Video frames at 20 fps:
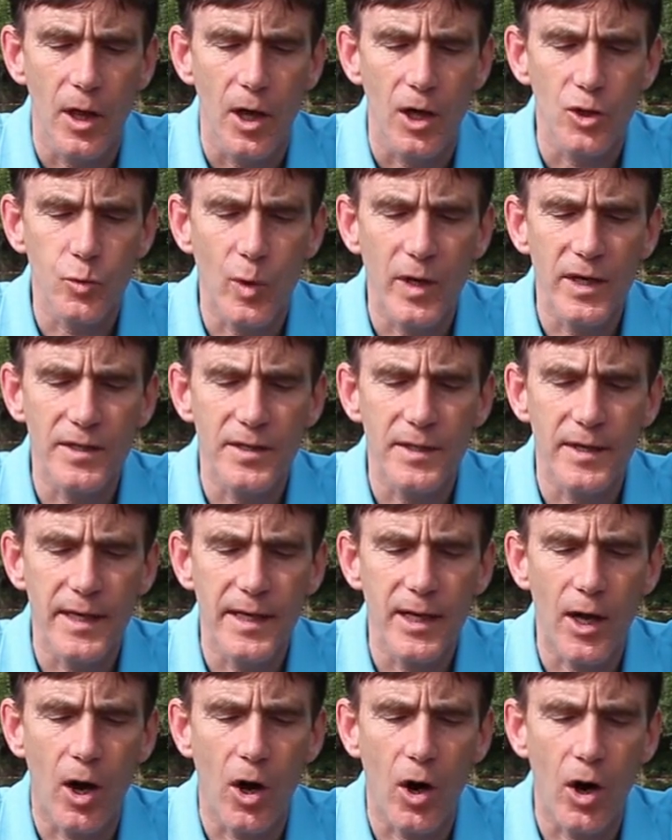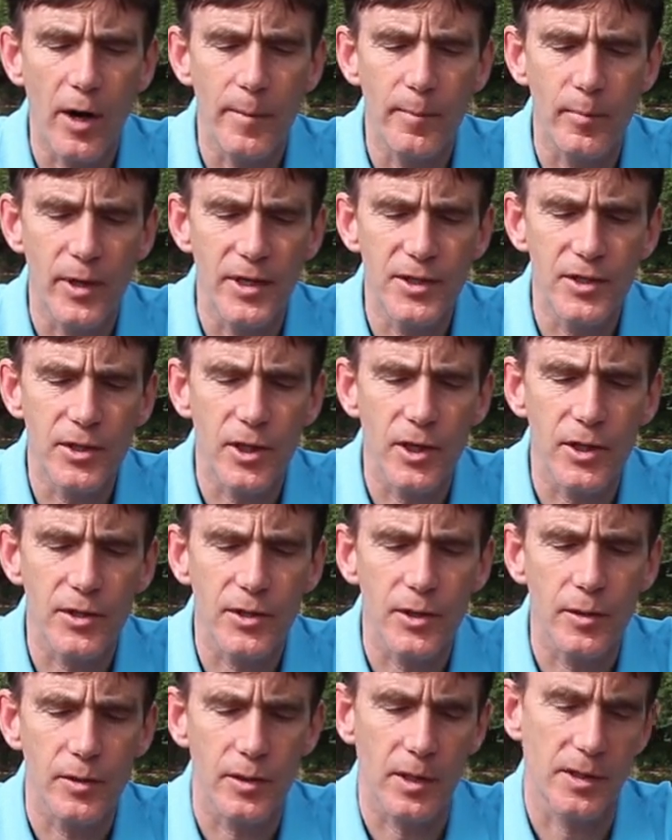As well as the hybrids
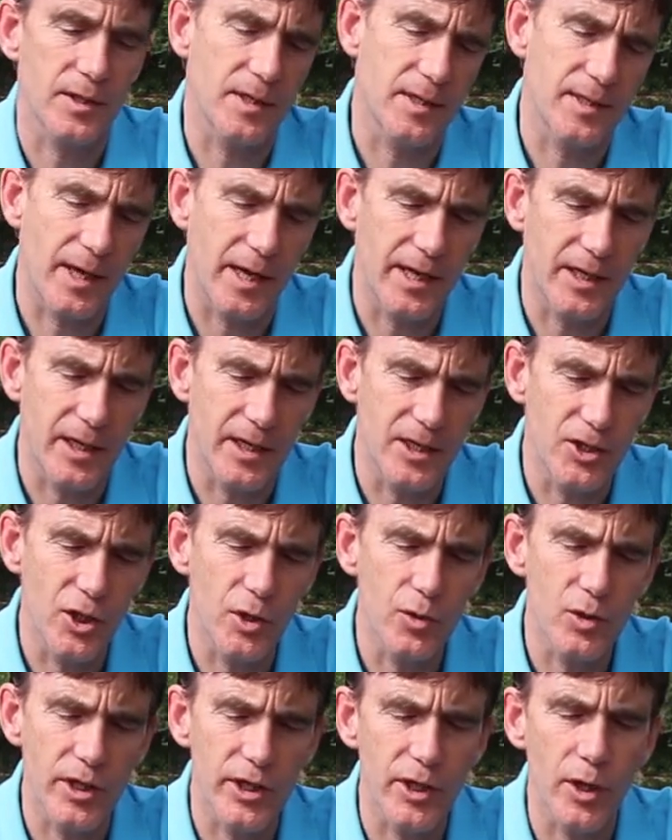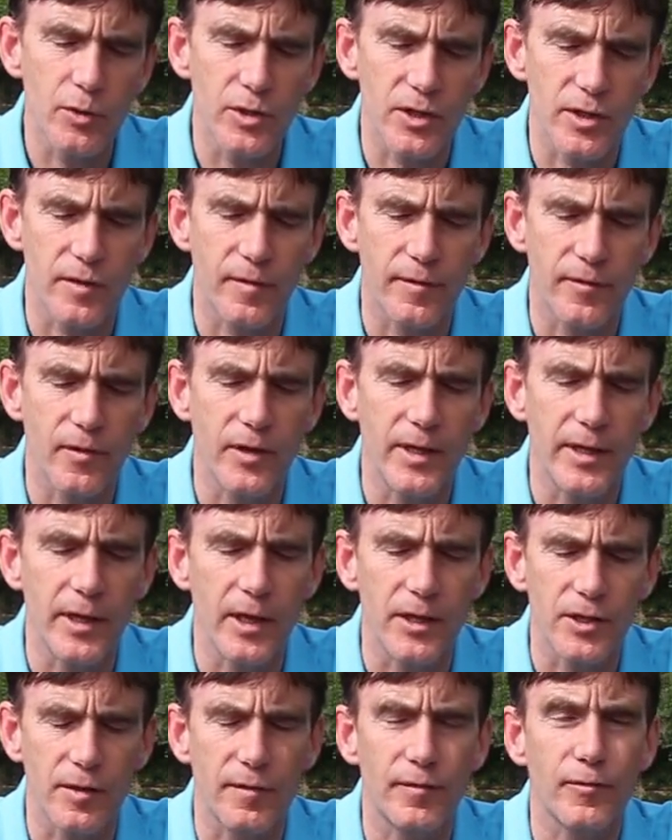that, as I say, it's usually used
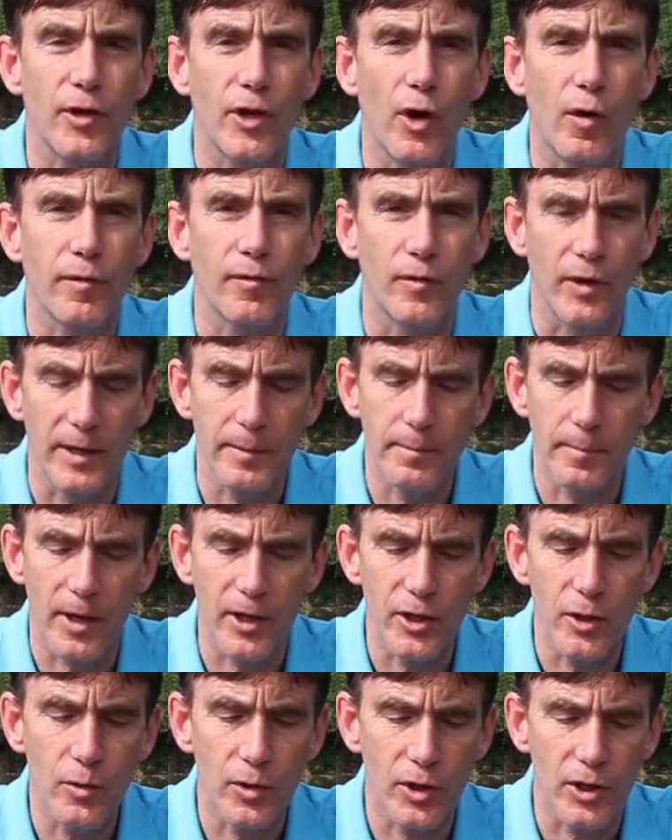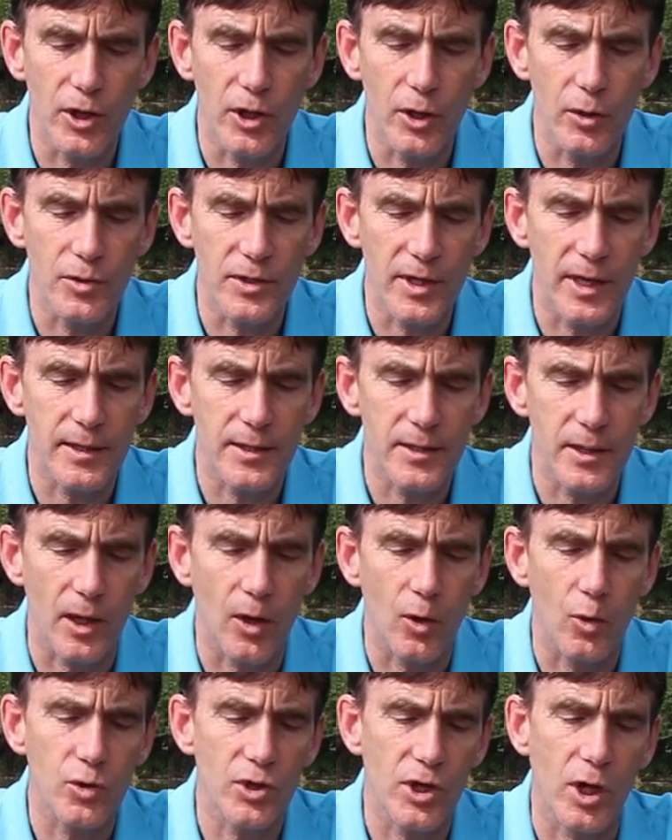as a free offering, but you can use it
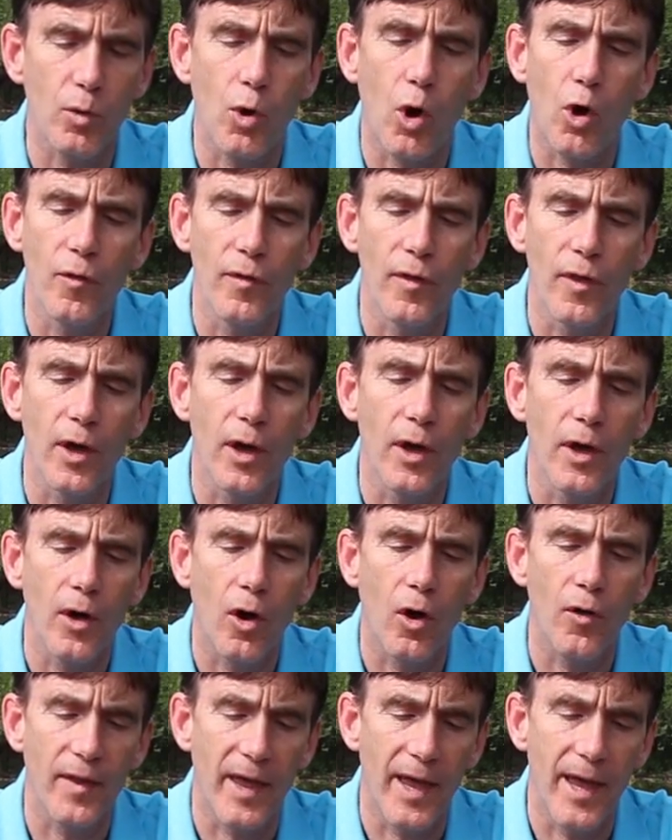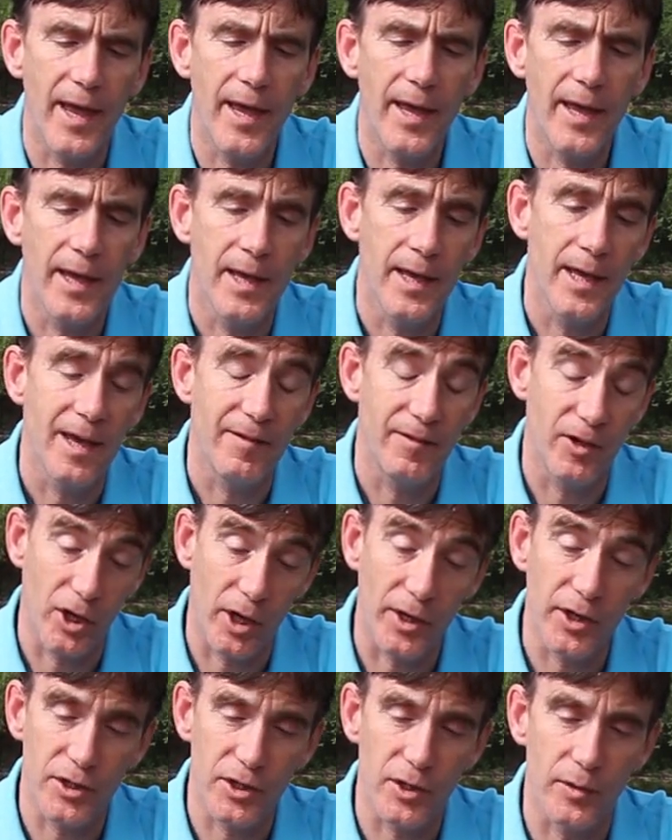also on the hair. If you're
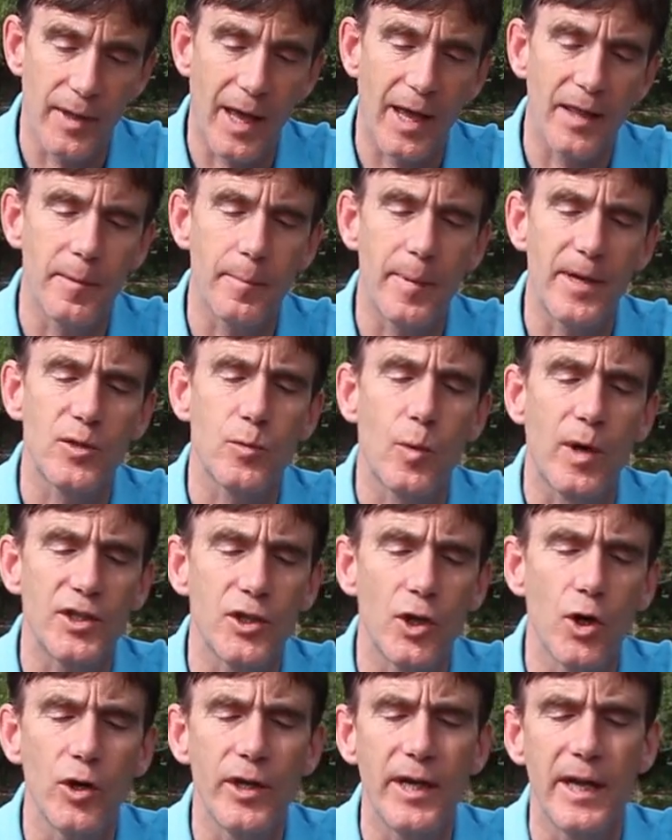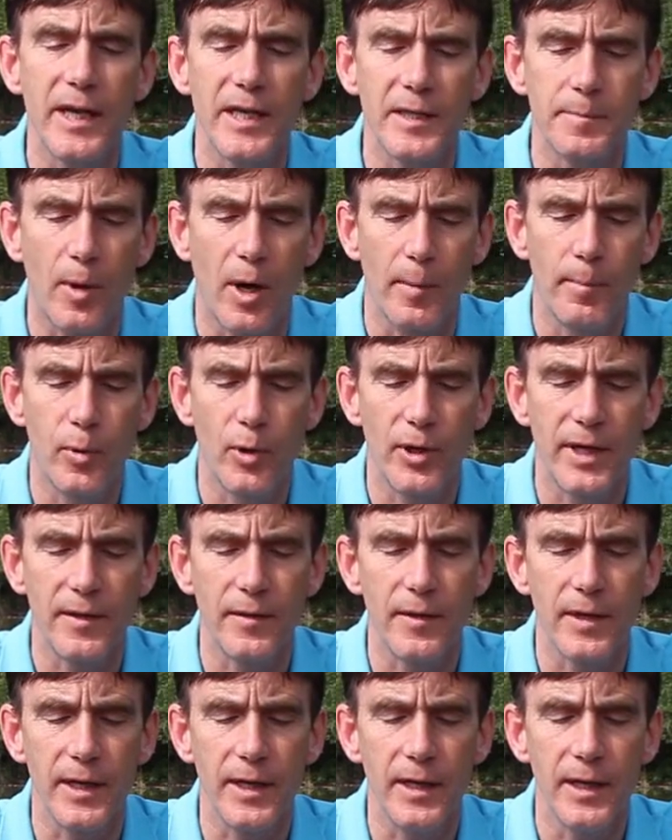going to do that, the best way to hook it is by
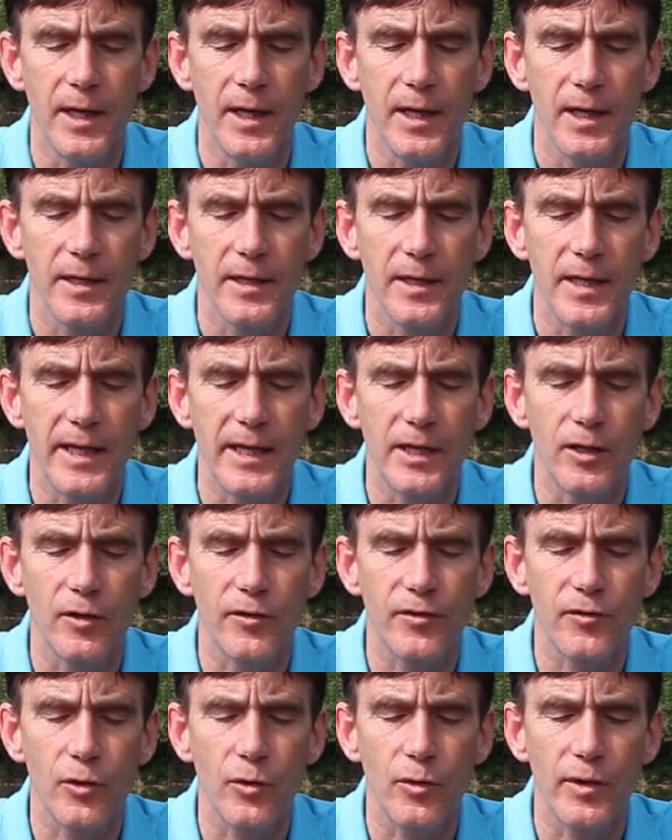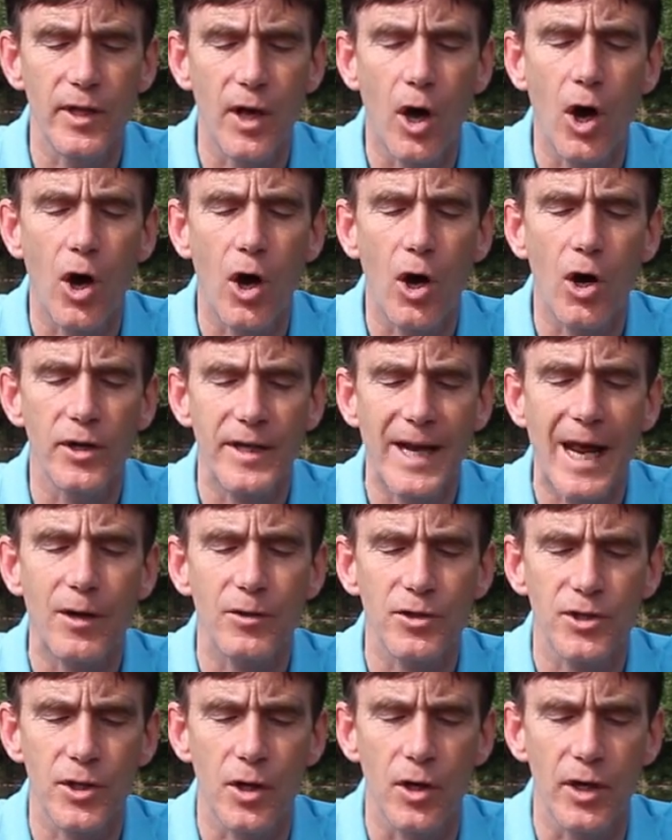putting the needle through the hard
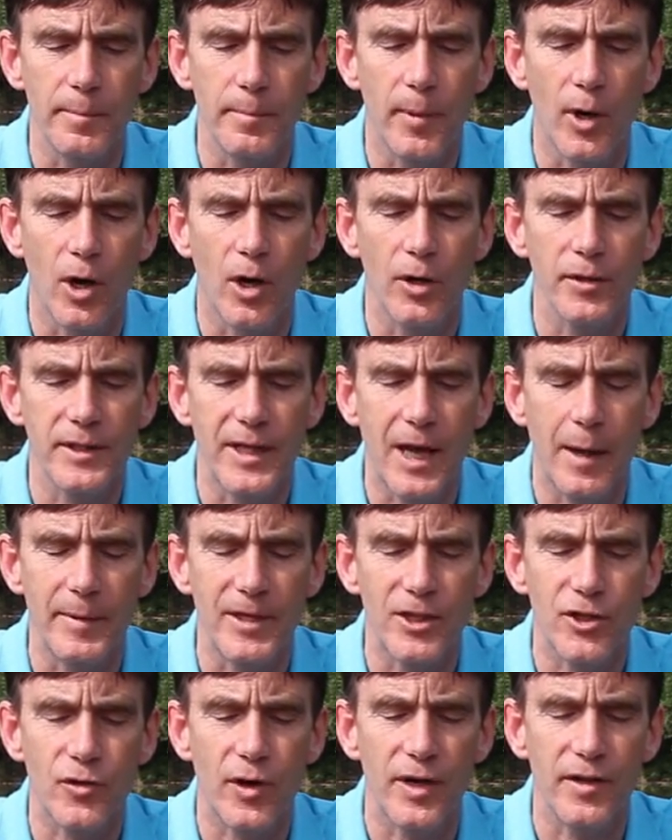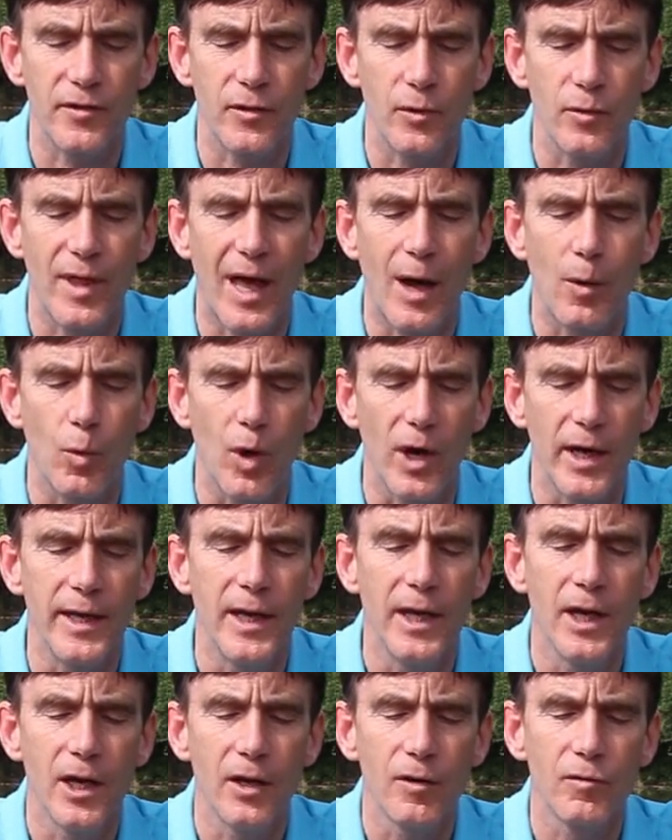outside part, coming straight through that way,
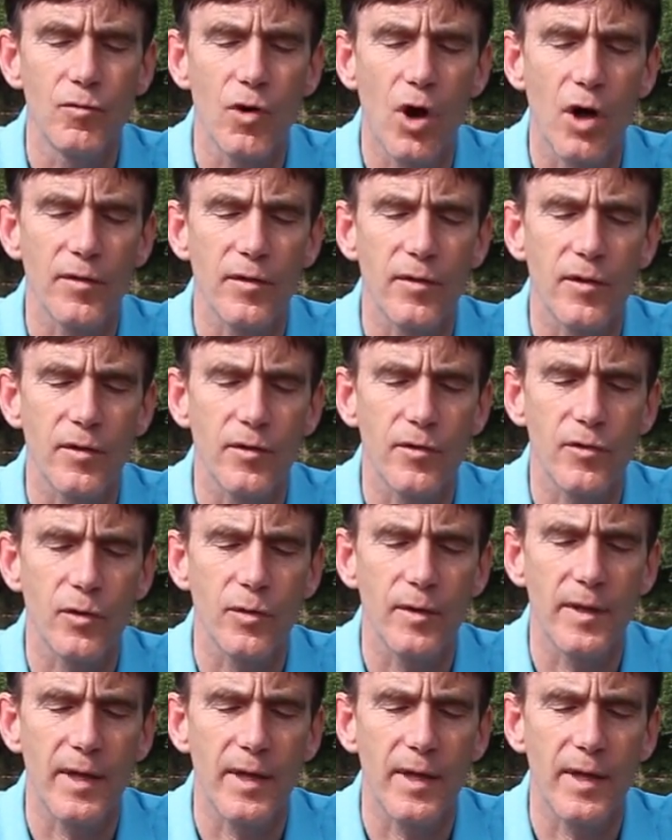rather than through